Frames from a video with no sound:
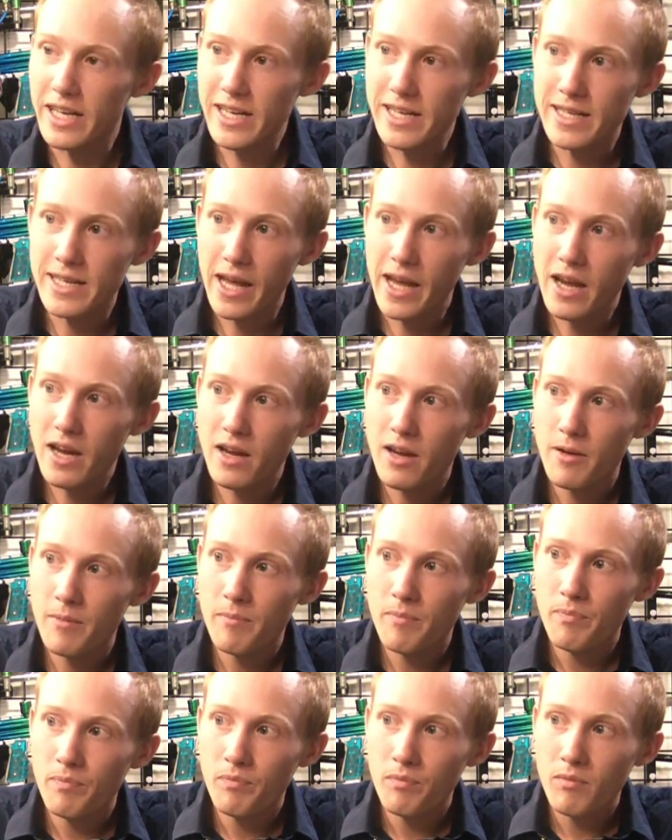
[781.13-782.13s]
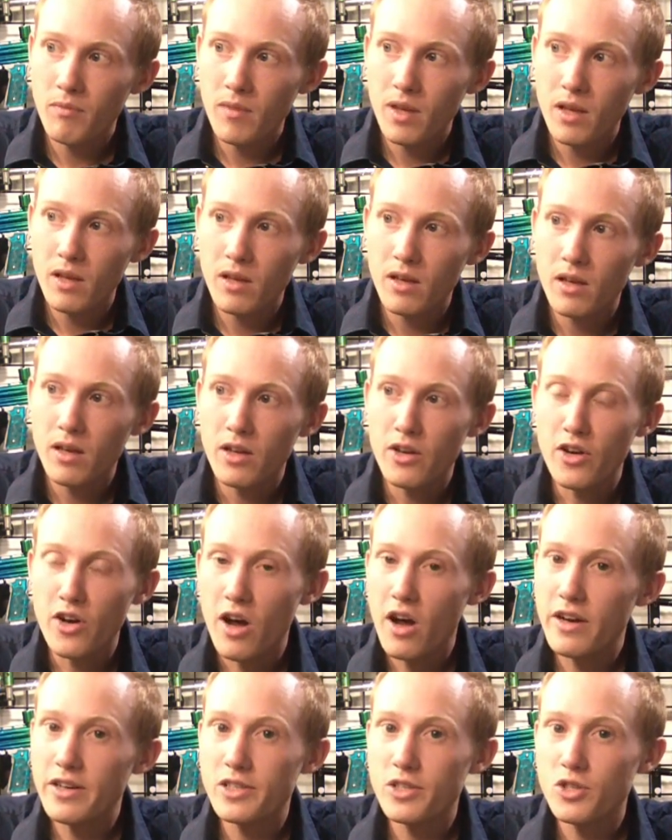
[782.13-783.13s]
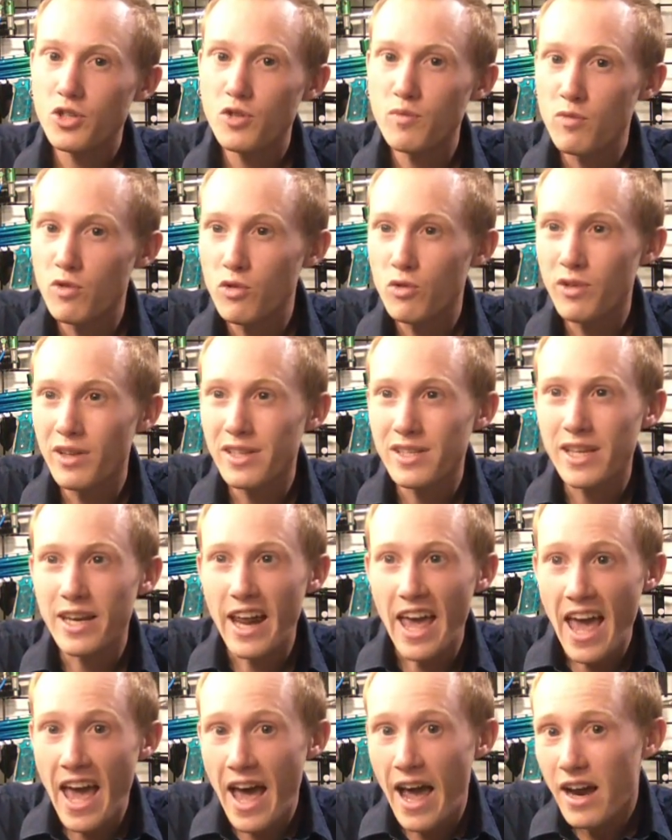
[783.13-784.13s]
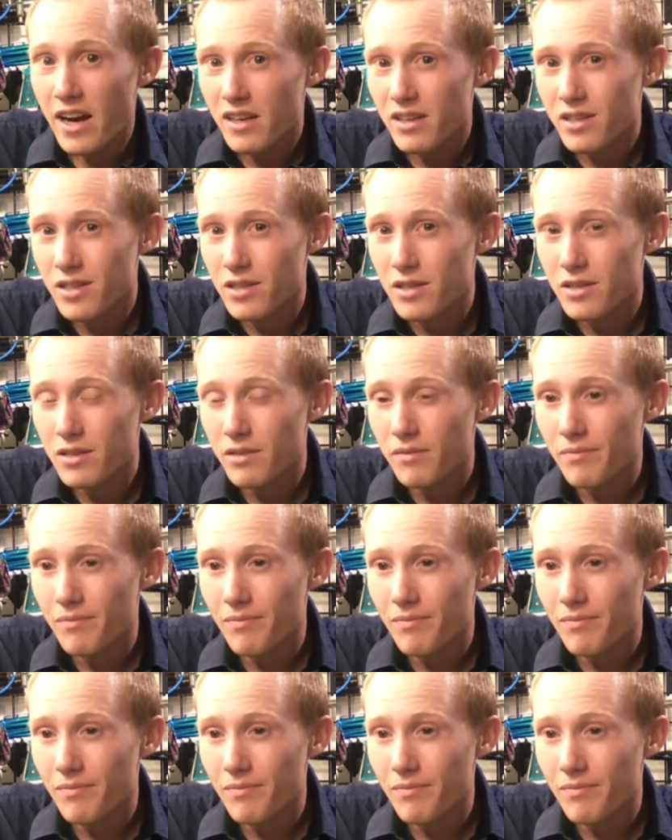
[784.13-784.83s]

E-Tech, not as smooth as an Axe,